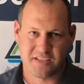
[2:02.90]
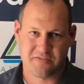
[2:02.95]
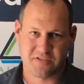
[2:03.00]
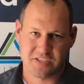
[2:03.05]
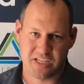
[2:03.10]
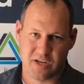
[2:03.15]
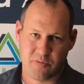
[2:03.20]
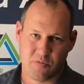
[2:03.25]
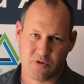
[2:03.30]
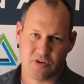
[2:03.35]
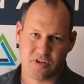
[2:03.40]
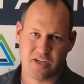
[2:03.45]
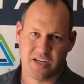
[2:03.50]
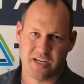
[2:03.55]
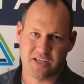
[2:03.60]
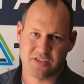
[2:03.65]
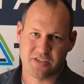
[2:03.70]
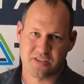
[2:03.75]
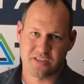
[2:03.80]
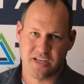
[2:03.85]
of sample
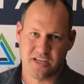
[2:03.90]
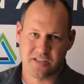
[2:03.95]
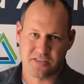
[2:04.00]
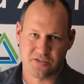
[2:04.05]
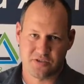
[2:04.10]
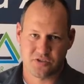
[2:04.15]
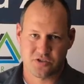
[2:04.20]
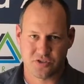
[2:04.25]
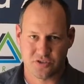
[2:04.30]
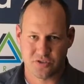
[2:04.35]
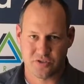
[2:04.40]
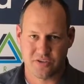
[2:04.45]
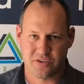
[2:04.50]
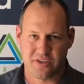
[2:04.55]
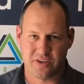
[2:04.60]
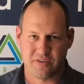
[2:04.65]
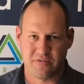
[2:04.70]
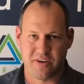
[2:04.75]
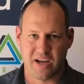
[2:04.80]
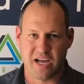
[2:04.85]
collection date to ensure that
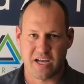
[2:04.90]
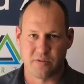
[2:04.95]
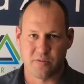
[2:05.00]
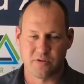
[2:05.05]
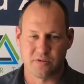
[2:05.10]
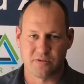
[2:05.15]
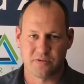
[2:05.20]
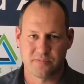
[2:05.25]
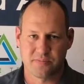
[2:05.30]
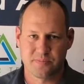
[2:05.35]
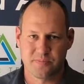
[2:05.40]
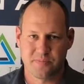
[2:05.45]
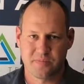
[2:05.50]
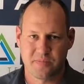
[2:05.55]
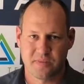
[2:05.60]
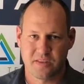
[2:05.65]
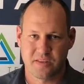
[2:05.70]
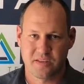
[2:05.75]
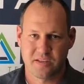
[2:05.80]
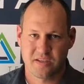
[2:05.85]
they're viable.
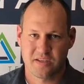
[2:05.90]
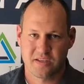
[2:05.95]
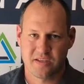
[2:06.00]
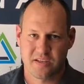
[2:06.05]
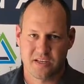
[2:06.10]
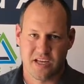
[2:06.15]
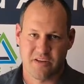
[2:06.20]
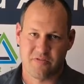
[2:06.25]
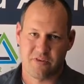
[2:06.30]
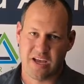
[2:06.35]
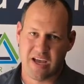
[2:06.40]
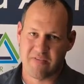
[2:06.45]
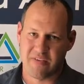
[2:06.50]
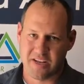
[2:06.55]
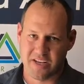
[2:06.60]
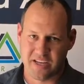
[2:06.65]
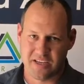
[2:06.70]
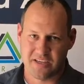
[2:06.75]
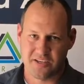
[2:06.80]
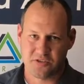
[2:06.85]
If you have
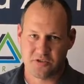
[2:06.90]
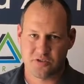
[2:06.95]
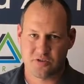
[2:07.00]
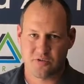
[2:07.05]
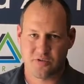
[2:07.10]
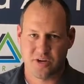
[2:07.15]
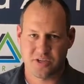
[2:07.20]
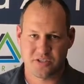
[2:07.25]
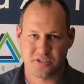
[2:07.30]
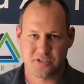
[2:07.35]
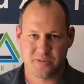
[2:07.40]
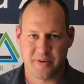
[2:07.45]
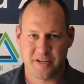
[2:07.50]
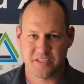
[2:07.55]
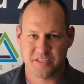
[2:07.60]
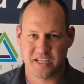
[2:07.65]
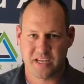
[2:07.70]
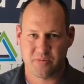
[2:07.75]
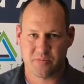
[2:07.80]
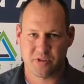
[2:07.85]
any additional questions about
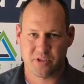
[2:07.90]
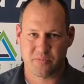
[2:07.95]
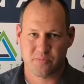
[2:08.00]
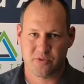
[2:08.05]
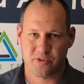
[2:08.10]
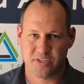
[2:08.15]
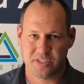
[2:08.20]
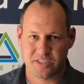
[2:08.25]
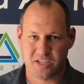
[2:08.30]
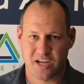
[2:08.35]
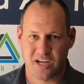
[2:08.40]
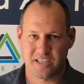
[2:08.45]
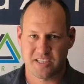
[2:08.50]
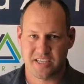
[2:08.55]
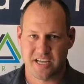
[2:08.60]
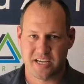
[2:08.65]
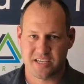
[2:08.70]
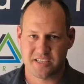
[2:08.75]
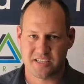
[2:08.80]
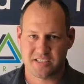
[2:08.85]
sampling, please
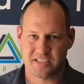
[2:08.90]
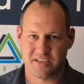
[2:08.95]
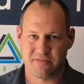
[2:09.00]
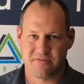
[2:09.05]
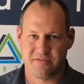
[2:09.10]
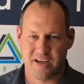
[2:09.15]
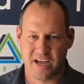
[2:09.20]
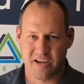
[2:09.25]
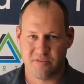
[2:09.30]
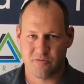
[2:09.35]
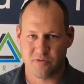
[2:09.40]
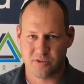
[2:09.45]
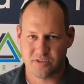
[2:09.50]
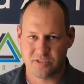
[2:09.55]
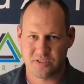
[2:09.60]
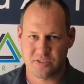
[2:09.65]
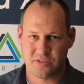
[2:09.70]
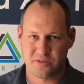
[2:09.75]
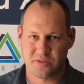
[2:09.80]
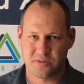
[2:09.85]
contact us at
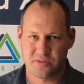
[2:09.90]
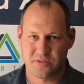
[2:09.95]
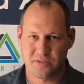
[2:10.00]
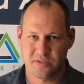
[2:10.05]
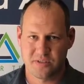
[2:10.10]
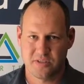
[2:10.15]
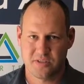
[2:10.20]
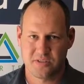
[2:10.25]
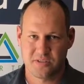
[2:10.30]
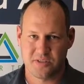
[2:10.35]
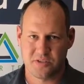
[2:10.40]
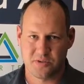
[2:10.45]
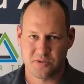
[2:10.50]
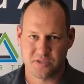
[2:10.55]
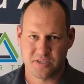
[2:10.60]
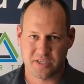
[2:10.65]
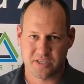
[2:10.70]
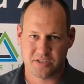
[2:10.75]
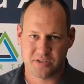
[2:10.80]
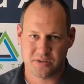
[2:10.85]

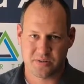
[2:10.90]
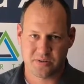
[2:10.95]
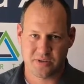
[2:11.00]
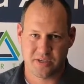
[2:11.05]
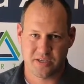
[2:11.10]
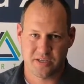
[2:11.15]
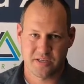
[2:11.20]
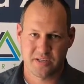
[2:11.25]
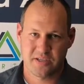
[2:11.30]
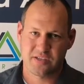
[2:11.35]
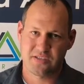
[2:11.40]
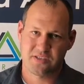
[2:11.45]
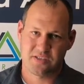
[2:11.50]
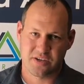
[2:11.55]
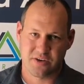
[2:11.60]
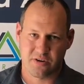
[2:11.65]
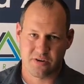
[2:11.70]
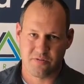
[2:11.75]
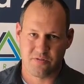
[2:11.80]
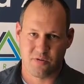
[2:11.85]

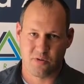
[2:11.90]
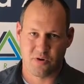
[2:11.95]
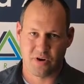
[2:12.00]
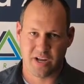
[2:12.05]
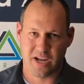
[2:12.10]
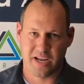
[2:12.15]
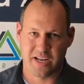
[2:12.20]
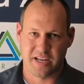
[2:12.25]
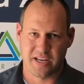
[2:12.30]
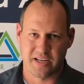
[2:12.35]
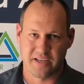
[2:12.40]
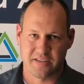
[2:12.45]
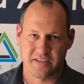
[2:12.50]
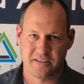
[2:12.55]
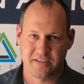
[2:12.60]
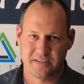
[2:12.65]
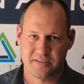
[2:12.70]
512-263-0498.